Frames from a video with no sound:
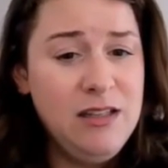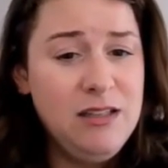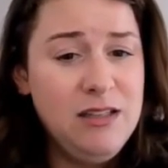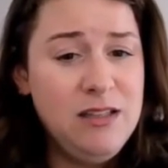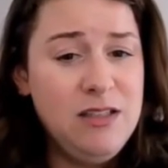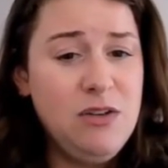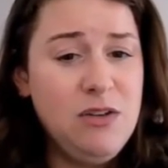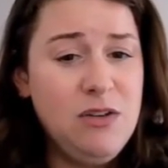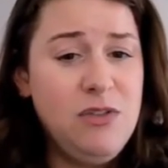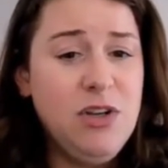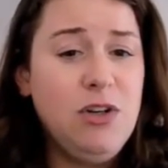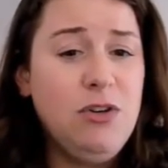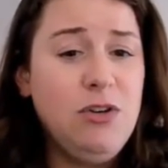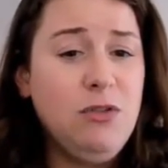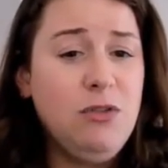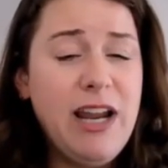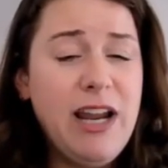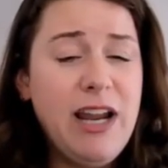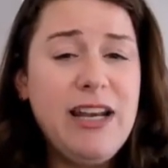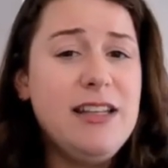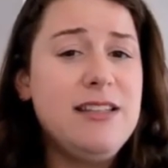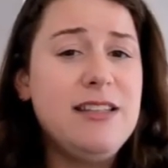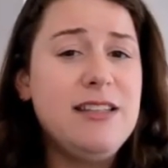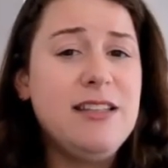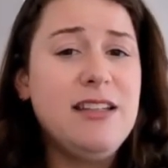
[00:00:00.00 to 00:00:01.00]
So the
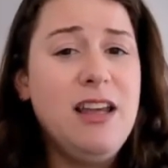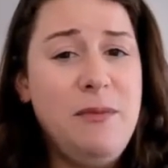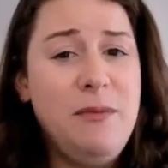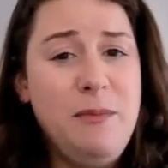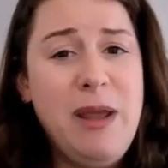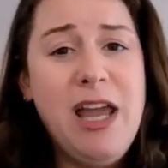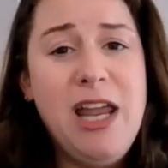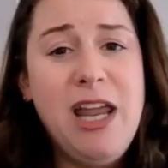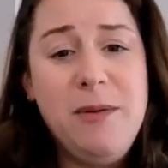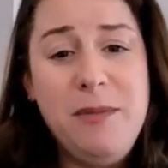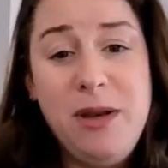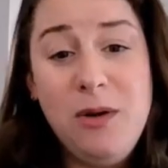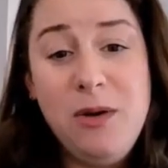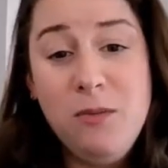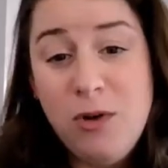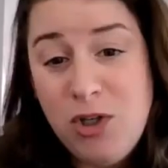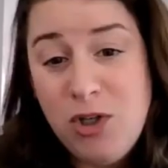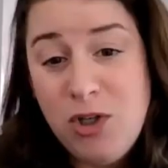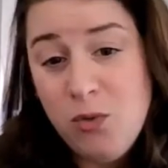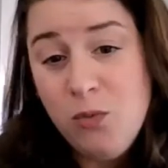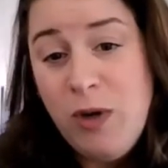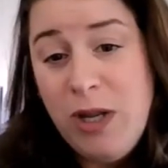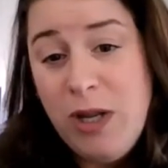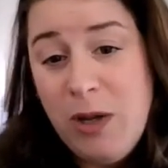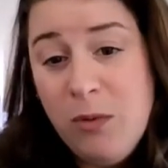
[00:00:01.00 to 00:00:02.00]
greatest commandment,
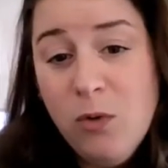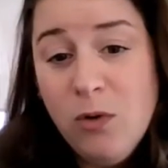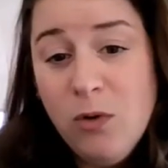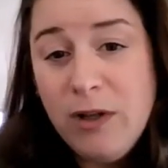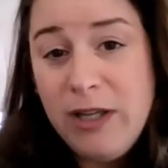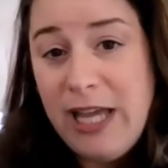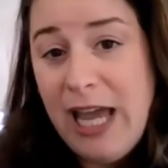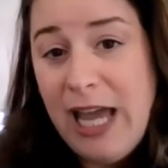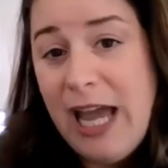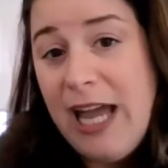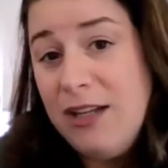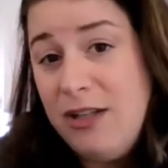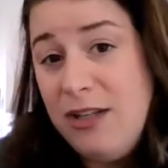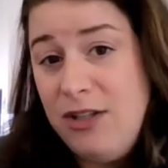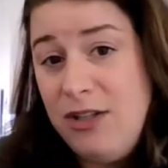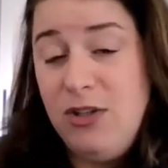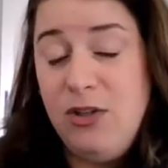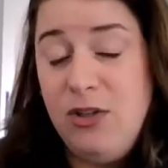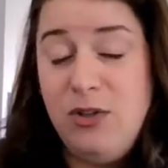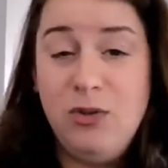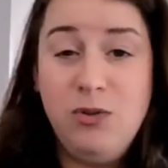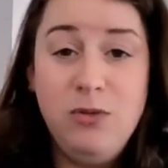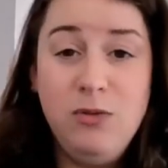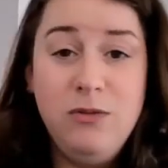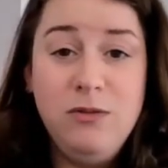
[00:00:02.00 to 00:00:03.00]
which we will get
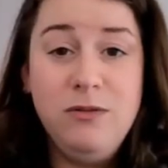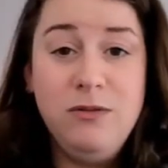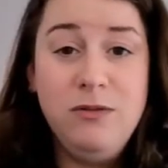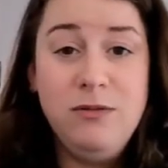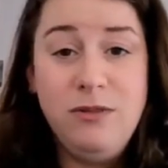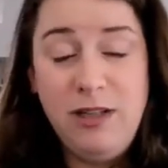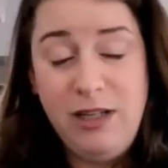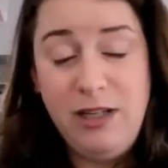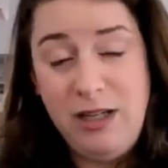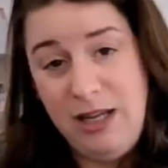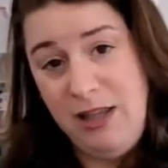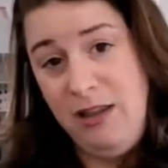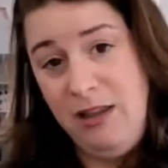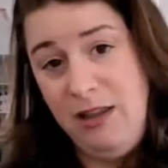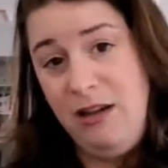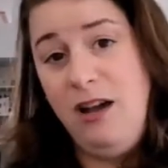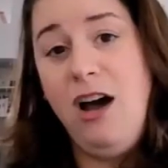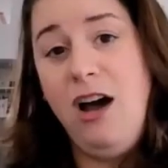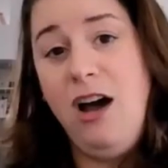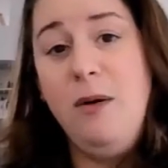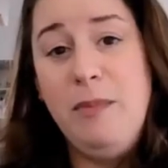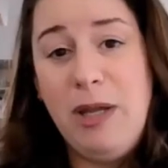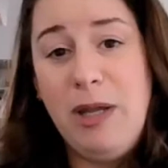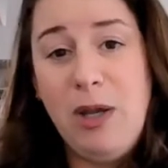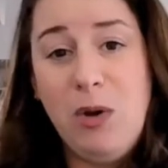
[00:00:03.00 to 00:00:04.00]
to in the
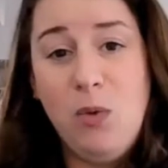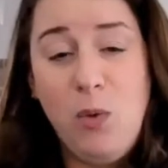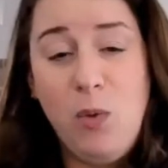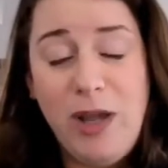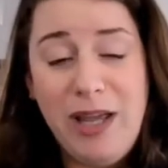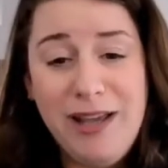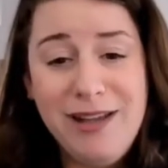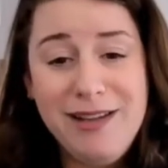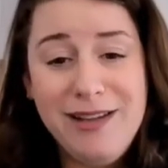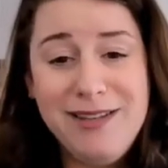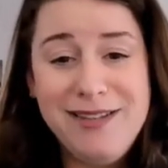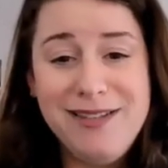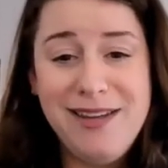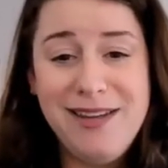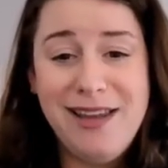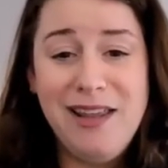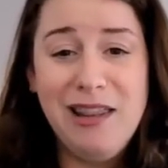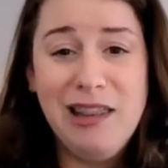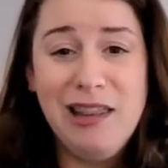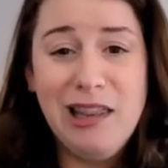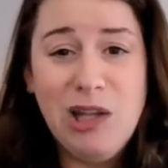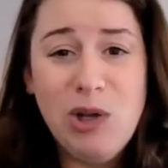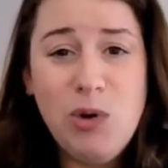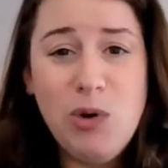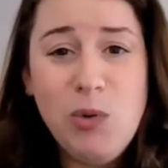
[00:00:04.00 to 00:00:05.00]
coming weeks
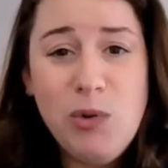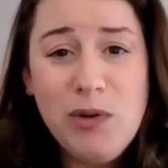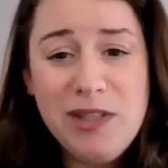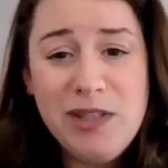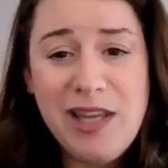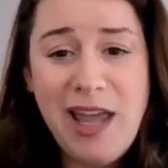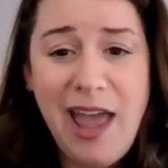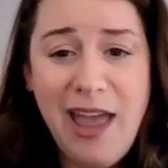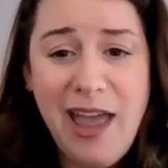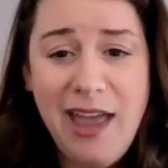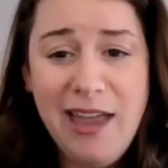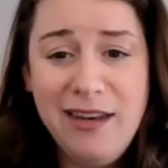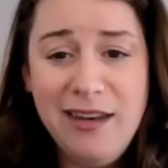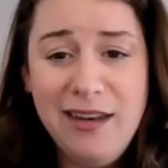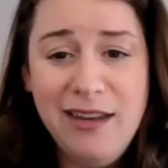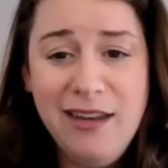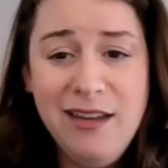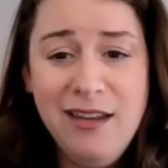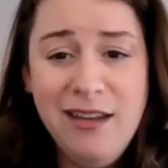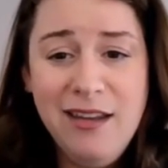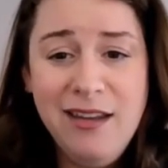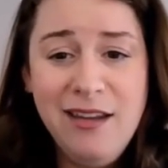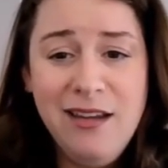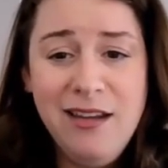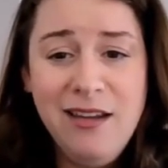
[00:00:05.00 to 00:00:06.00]
in Luke 10,
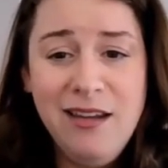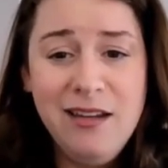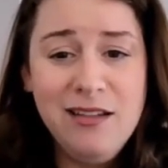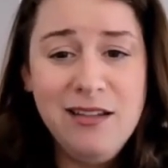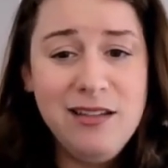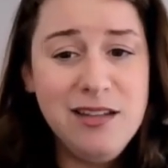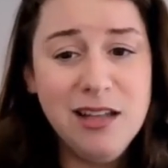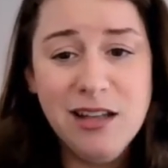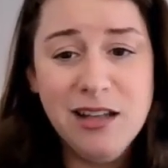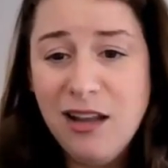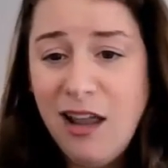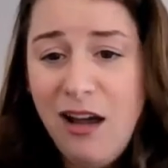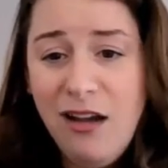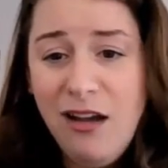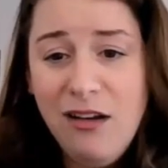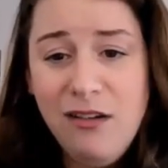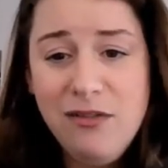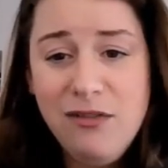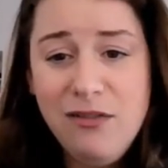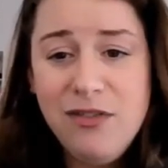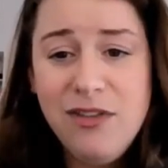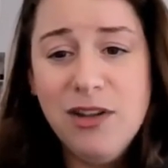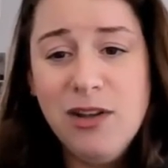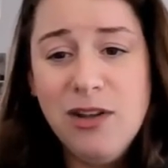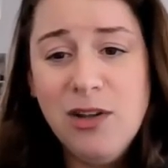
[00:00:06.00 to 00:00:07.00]
to
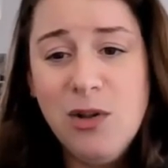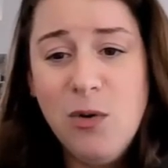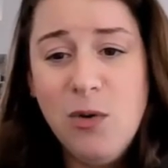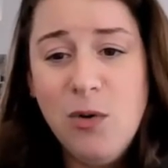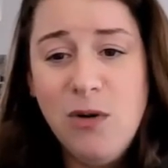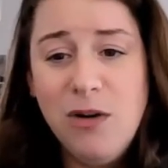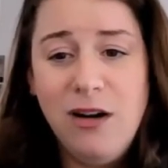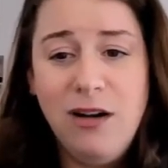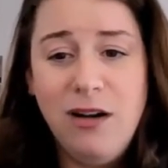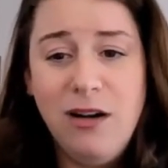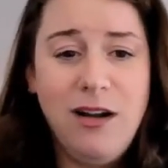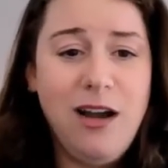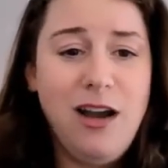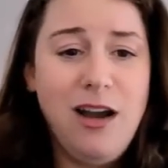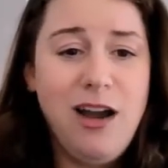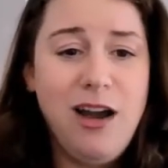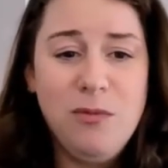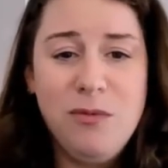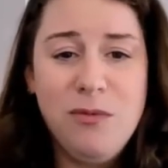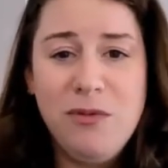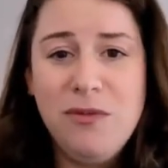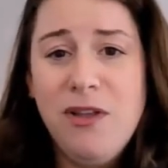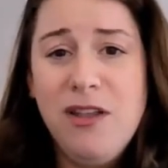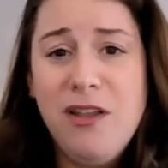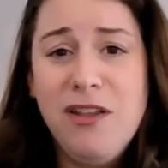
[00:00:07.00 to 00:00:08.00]
love the Lord our
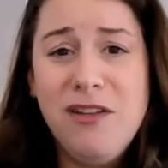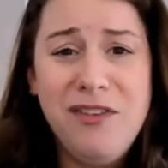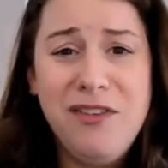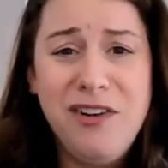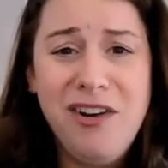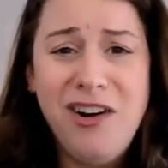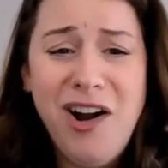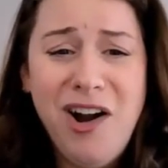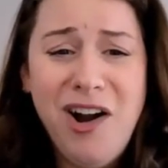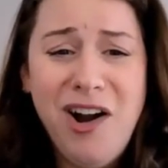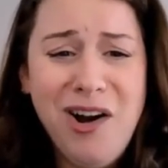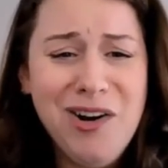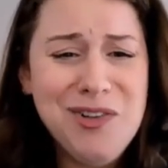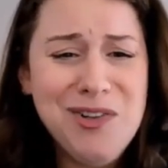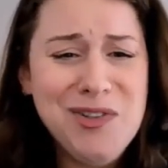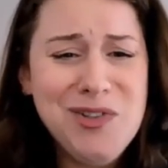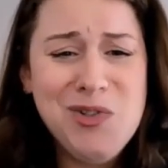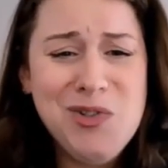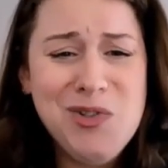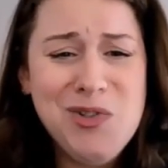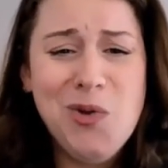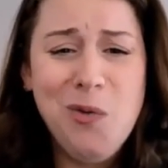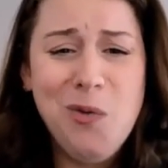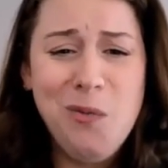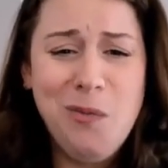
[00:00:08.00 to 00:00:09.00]
God with all of our heart,
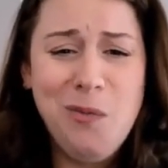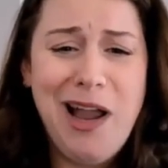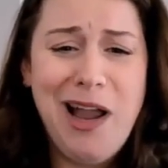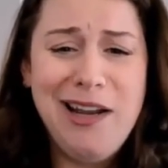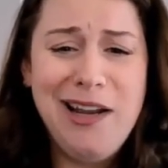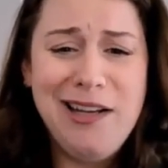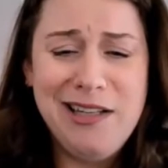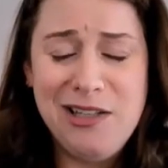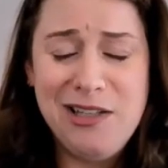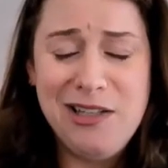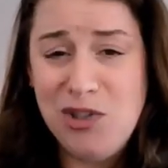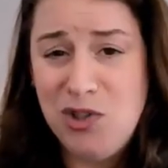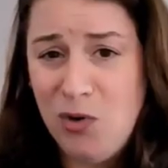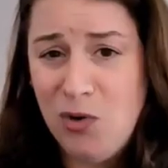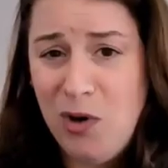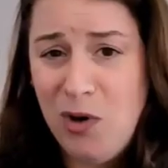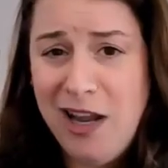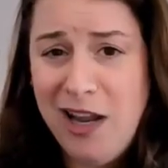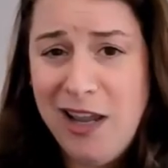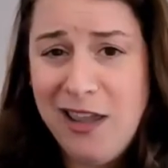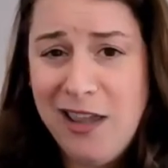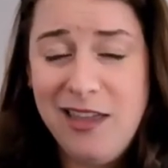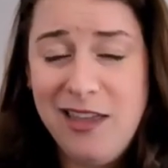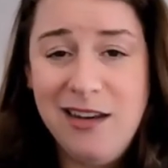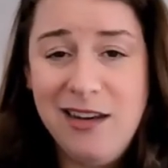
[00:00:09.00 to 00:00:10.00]
soul, mind, and
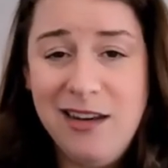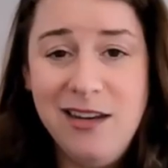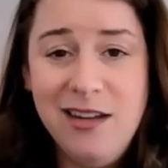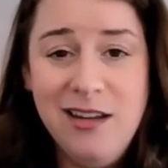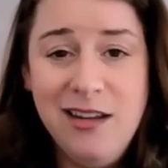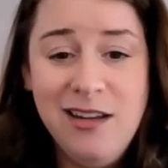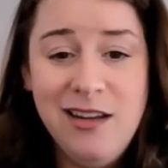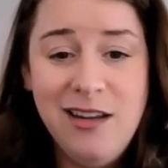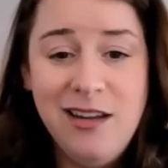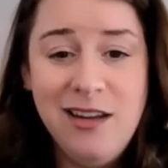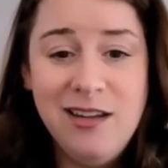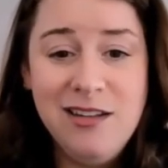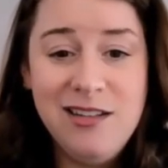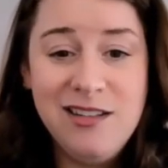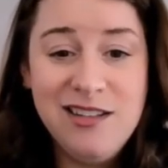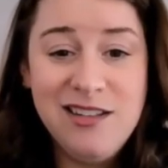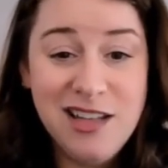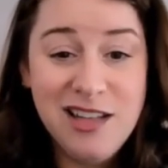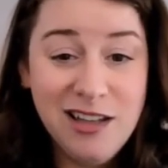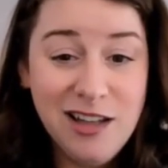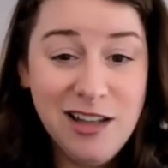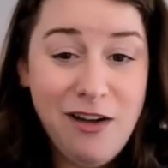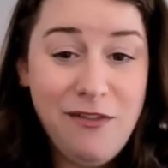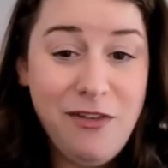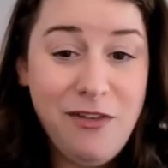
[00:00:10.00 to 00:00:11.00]
strength, and
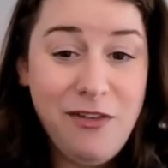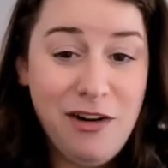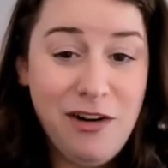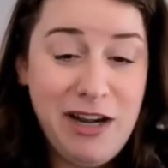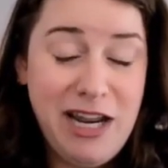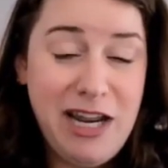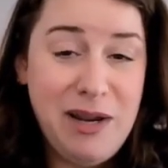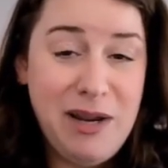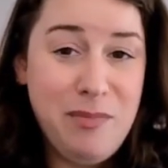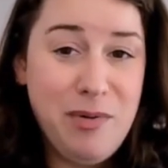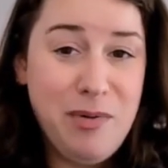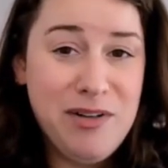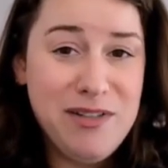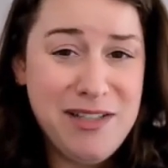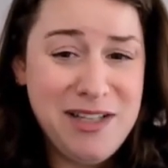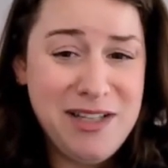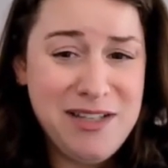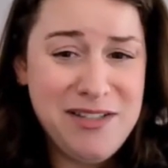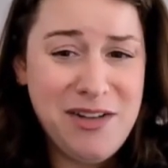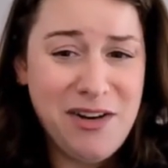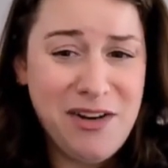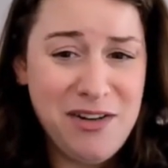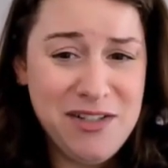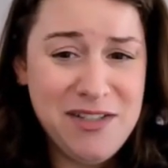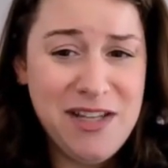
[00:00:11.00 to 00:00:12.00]
to love our neighbors
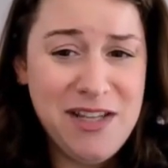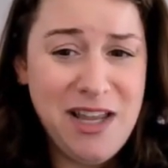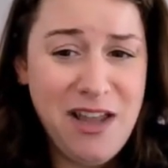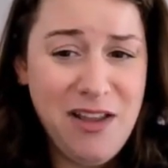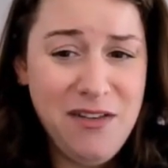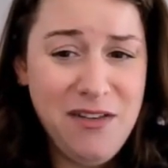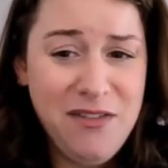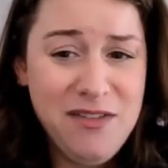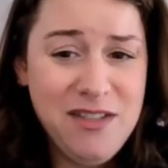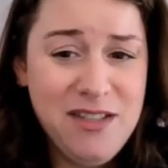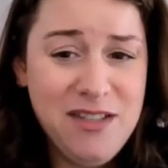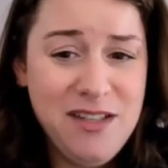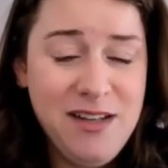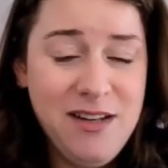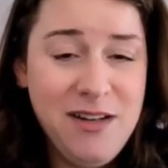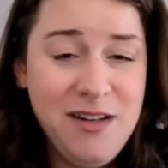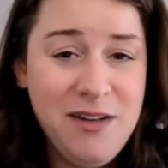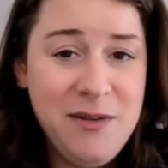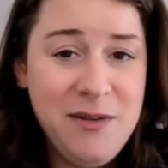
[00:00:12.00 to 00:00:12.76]
as ourselves,